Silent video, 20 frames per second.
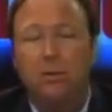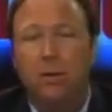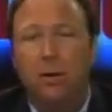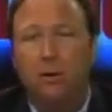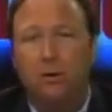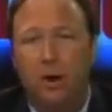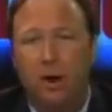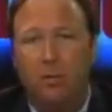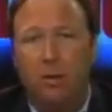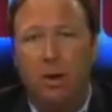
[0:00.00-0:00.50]

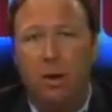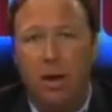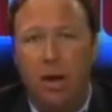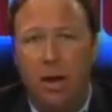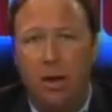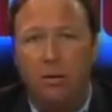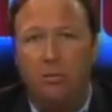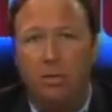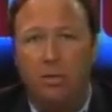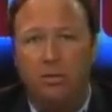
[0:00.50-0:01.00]
that criminal
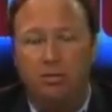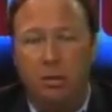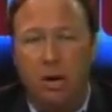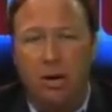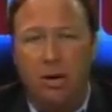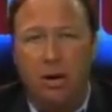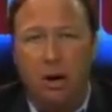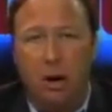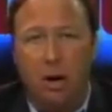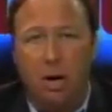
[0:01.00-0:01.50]
elements
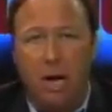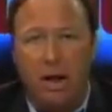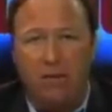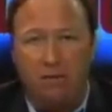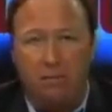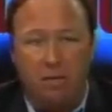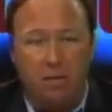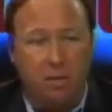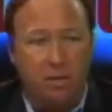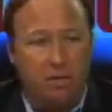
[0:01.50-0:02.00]
running our
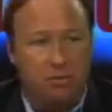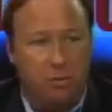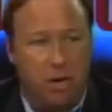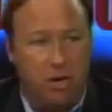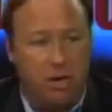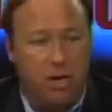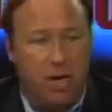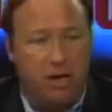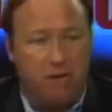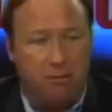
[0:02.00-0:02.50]
government, the
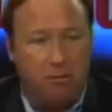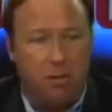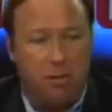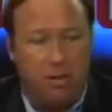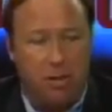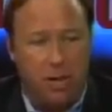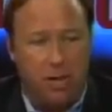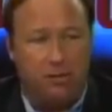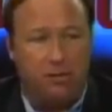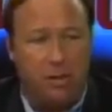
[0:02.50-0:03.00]
Israeli
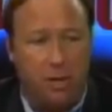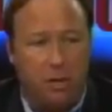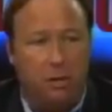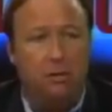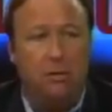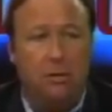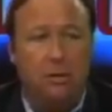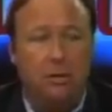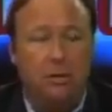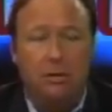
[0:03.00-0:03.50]
government, and
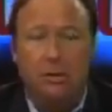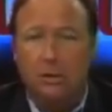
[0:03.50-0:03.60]
NATO